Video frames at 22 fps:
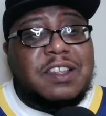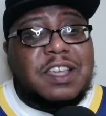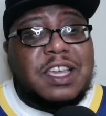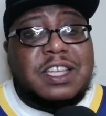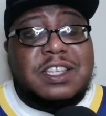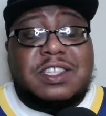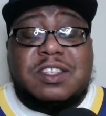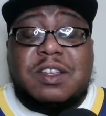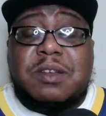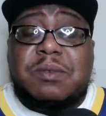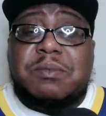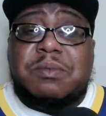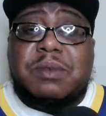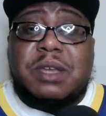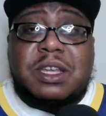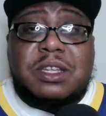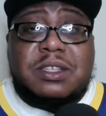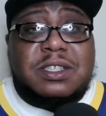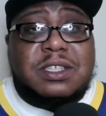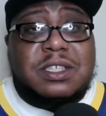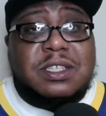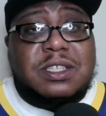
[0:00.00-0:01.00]
in some
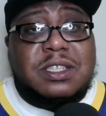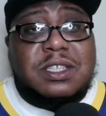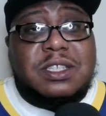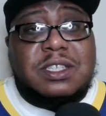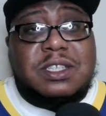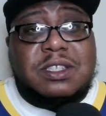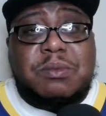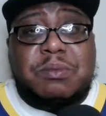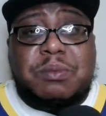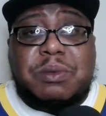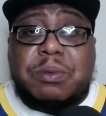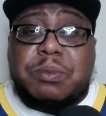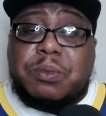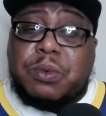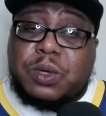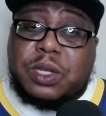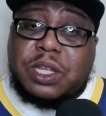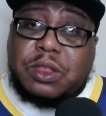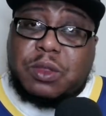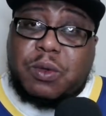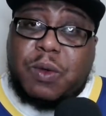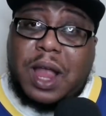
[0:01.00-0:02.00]
instances, some people
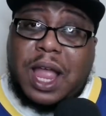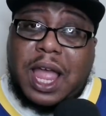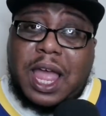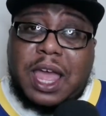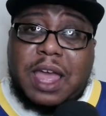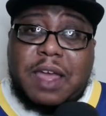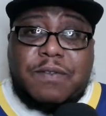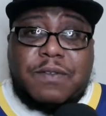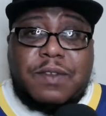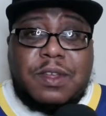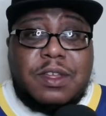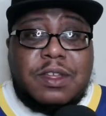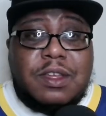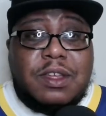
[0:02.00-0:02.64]
can thrive